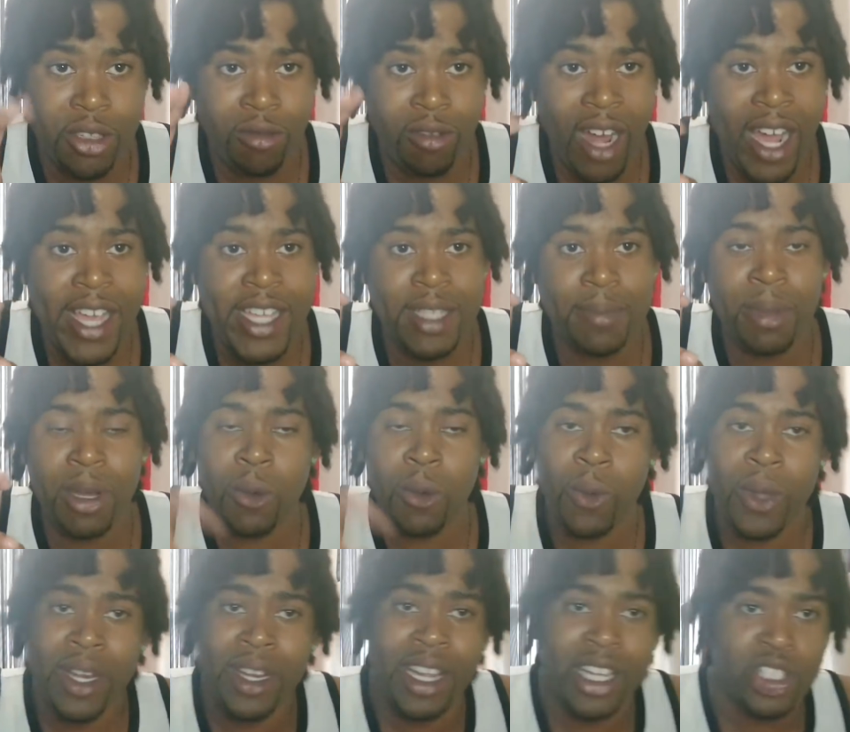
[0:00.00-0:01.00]
Rights, but
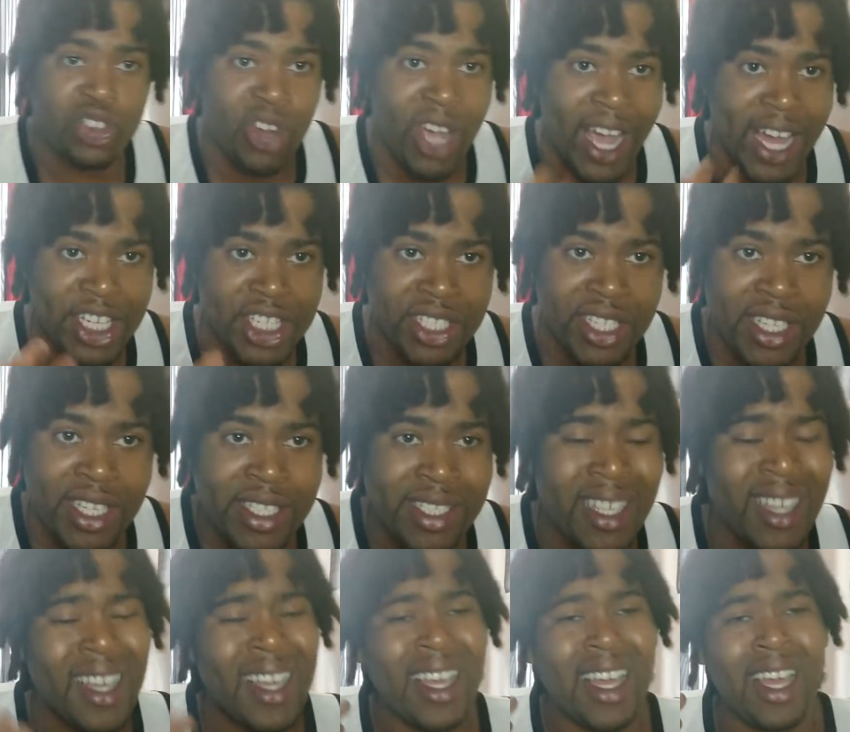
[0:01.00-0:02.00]
when the tragedies
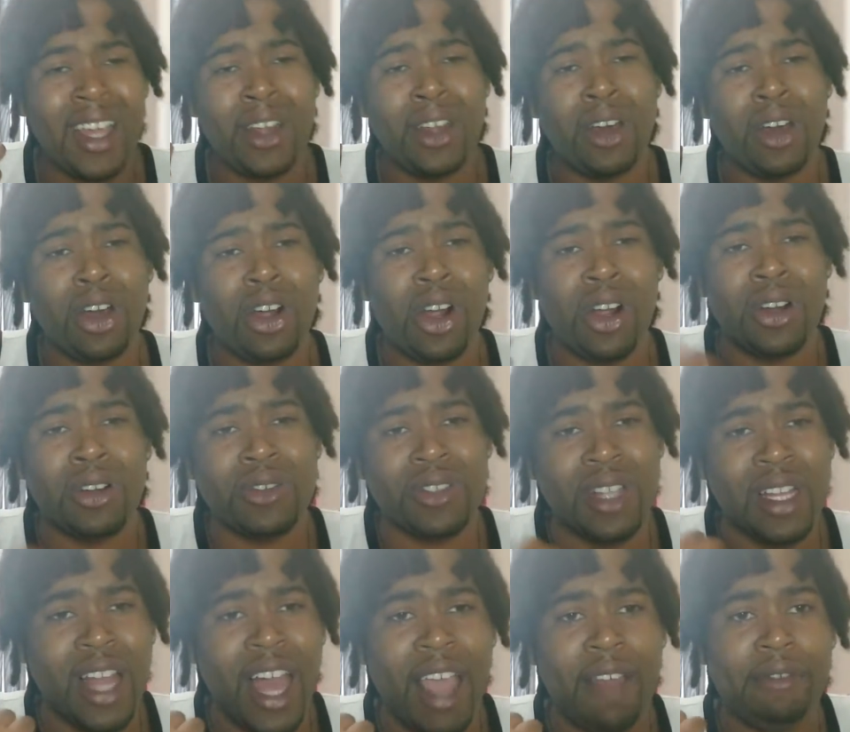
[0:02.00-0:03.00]
and the hurdles of
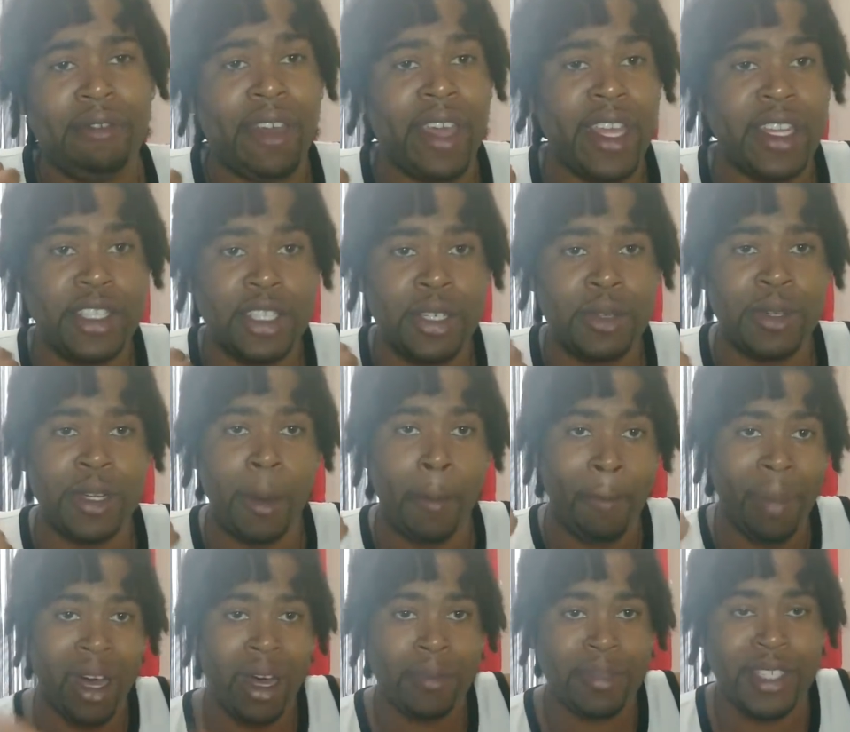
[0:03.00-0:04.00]
life hit you and the
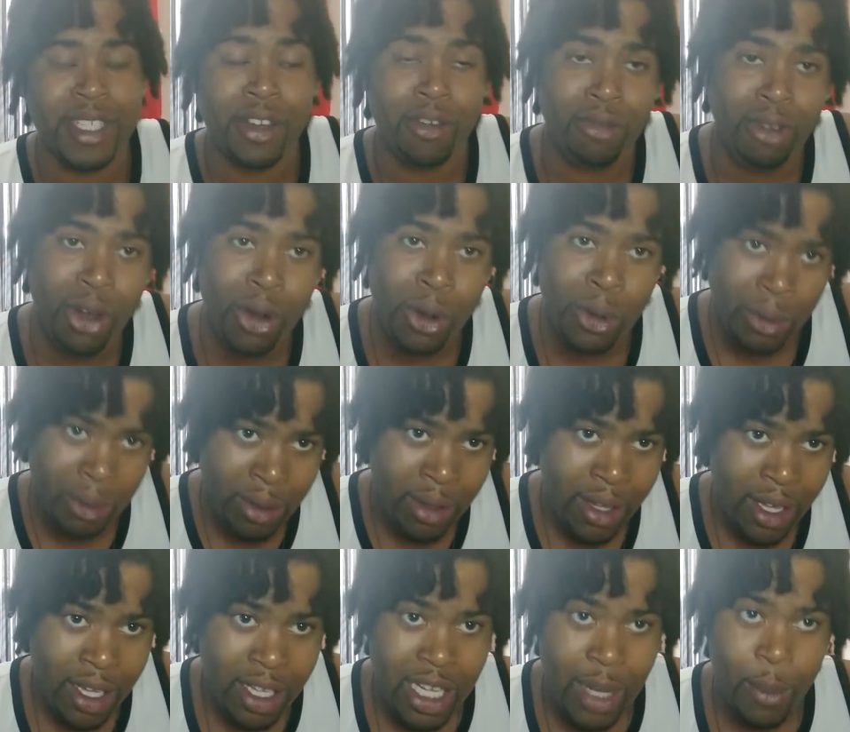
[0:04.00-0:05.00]
bumps in the road
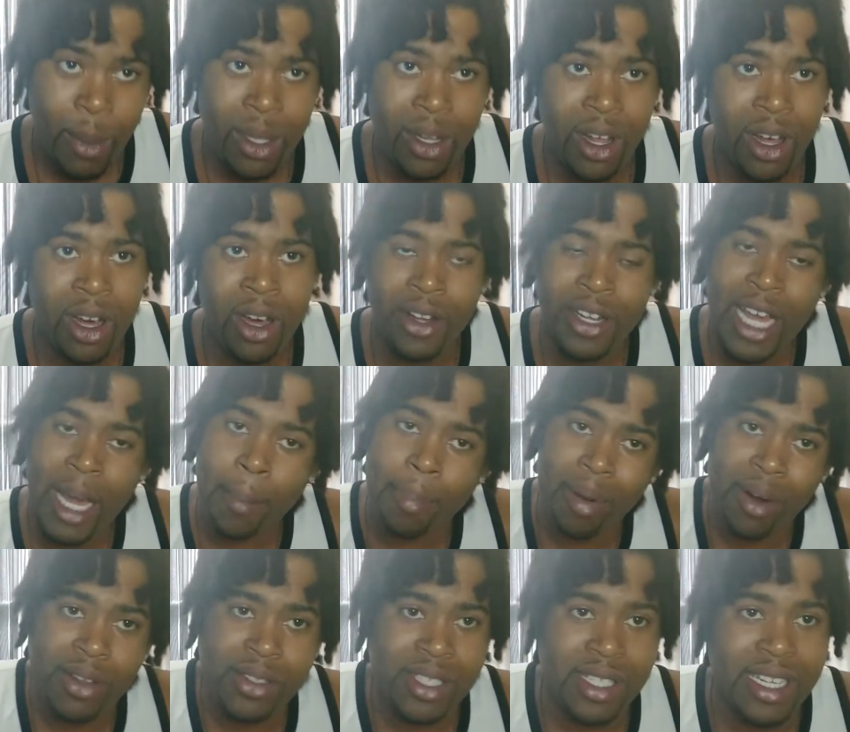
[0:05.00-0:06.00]
come along, that
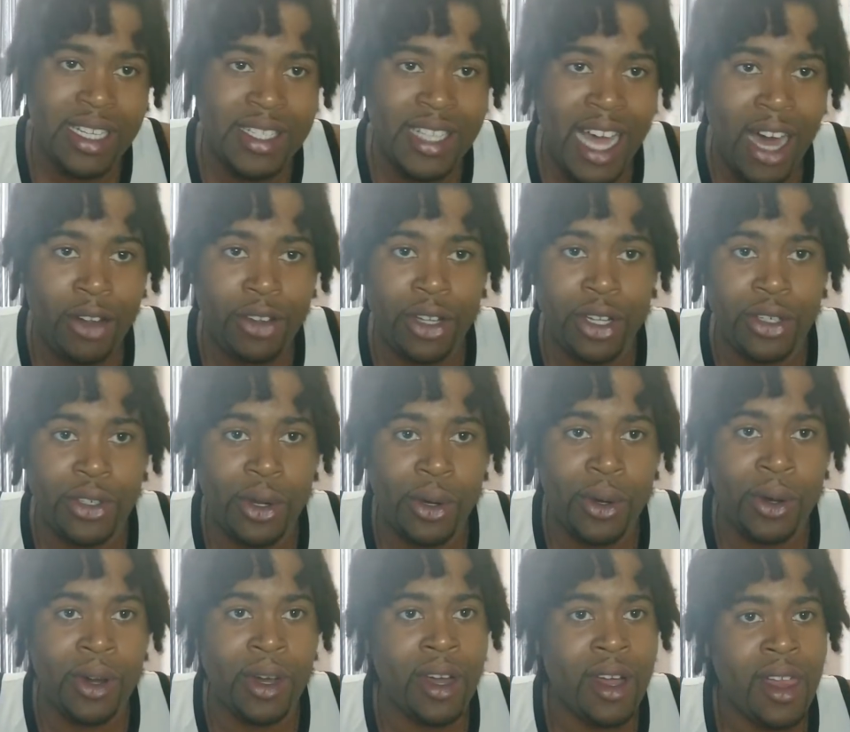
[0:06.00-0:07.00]
person is out the
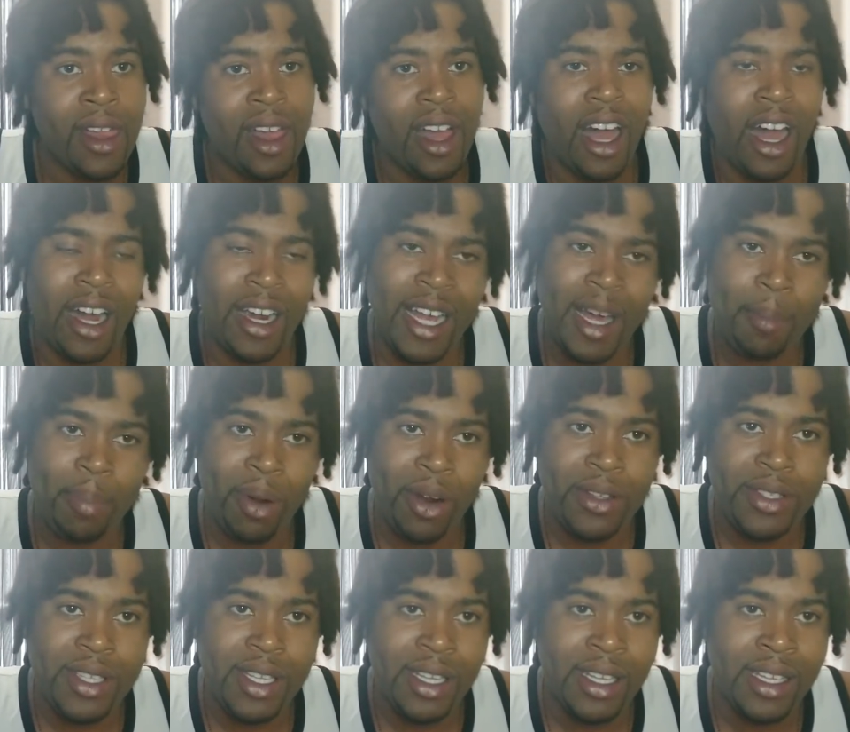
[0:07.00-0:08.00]
door, or that
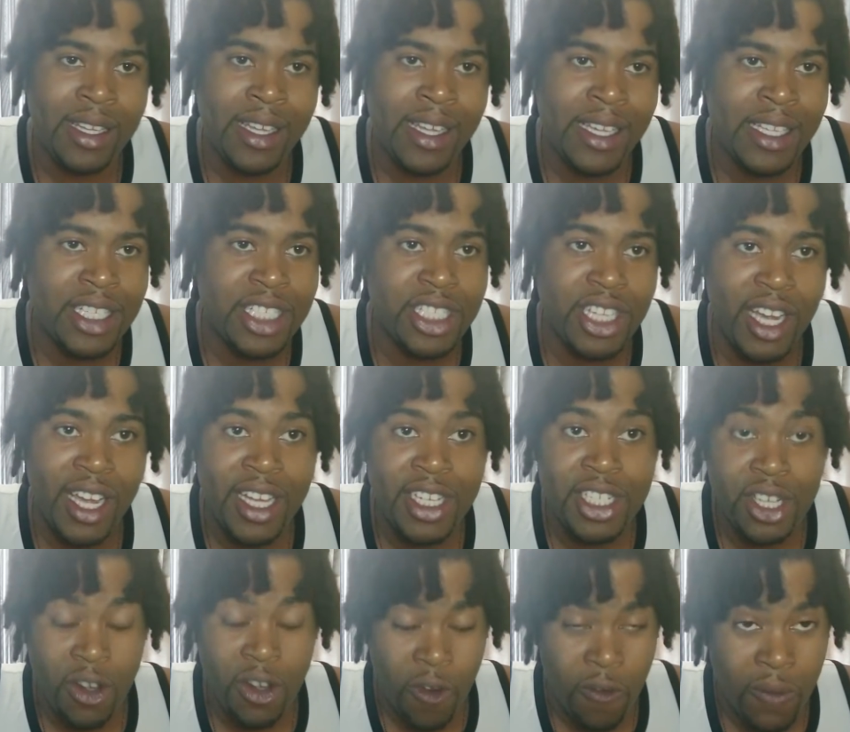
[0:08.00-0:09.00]
person is
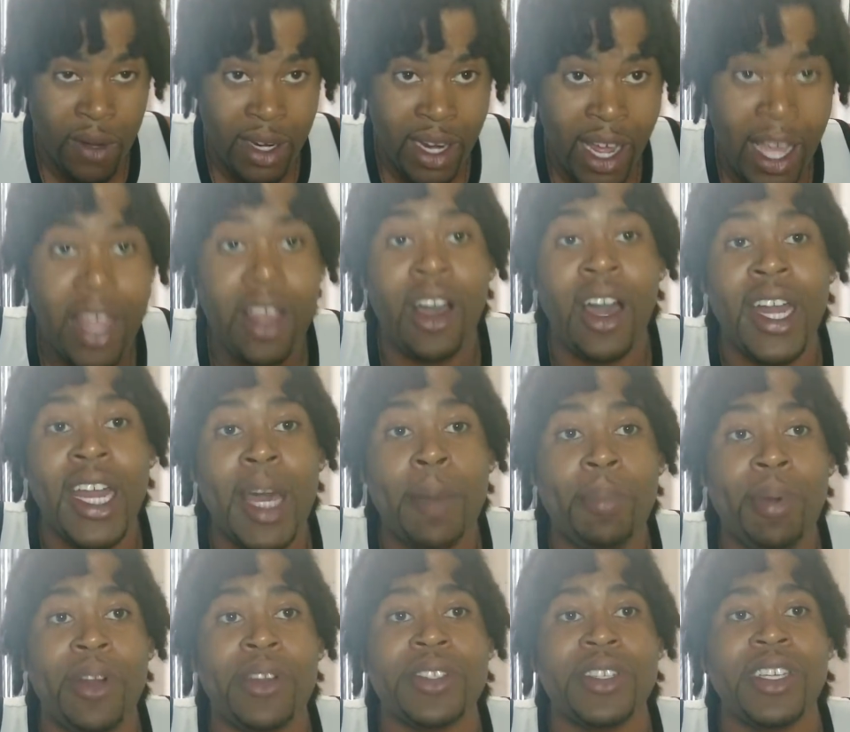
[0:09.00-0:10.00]
changing overnight, or that
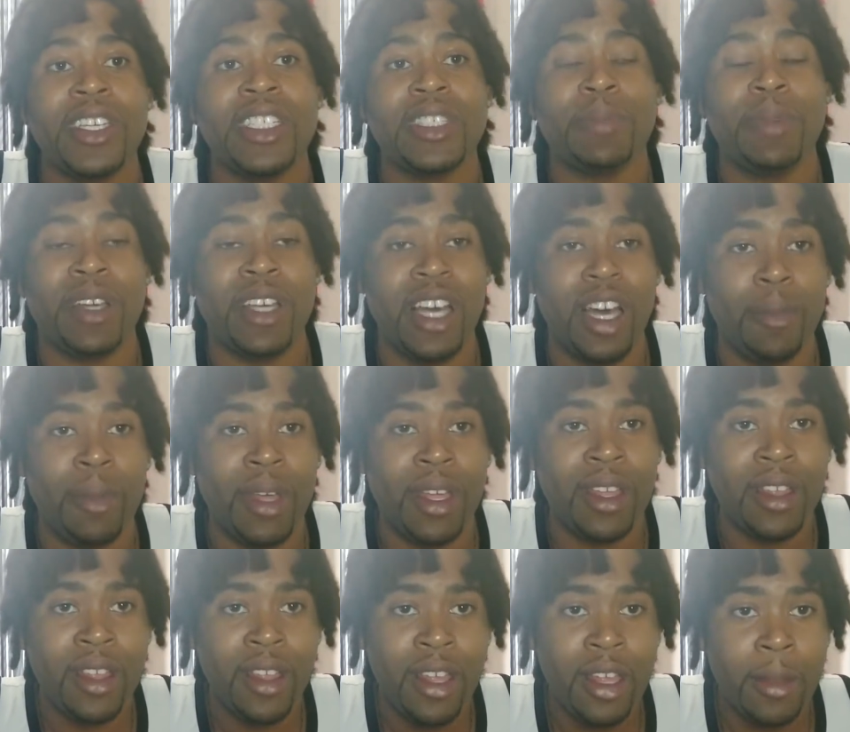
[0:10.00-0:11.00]
person is becoming
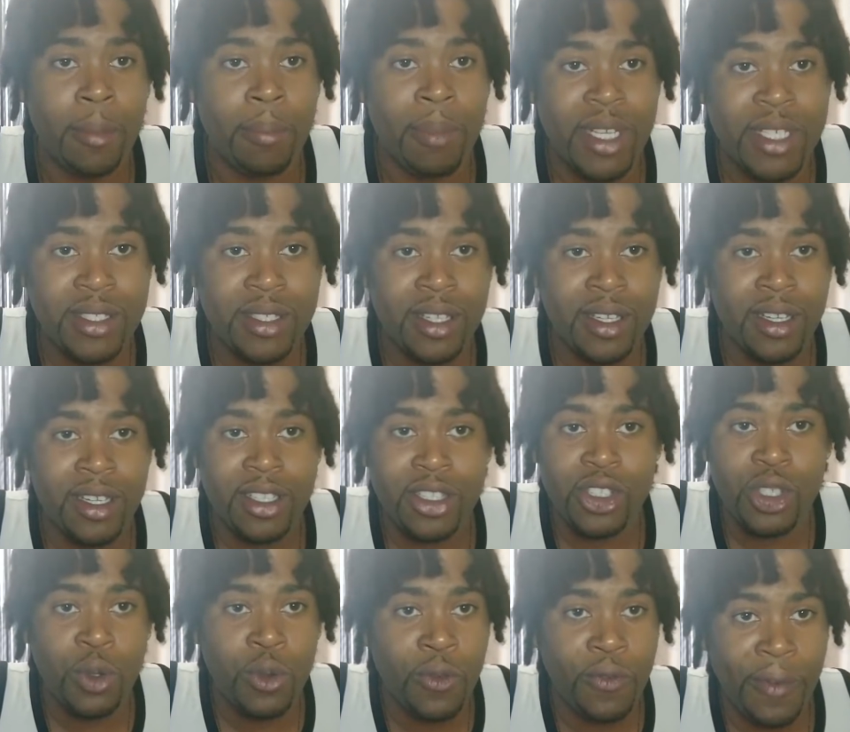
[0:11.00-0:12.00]
Mr.
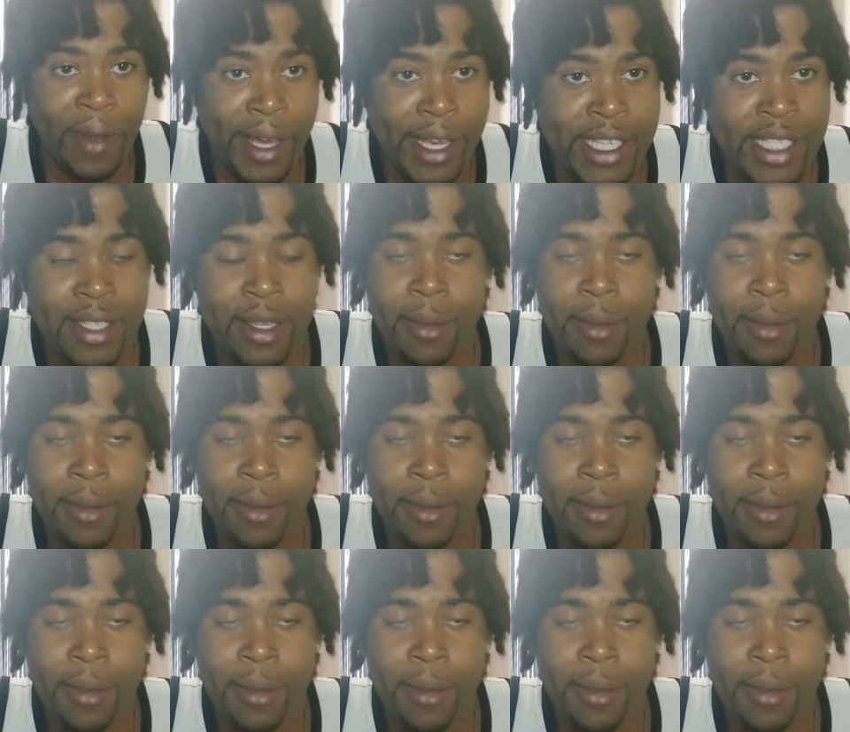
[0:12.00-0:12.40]
Two Face.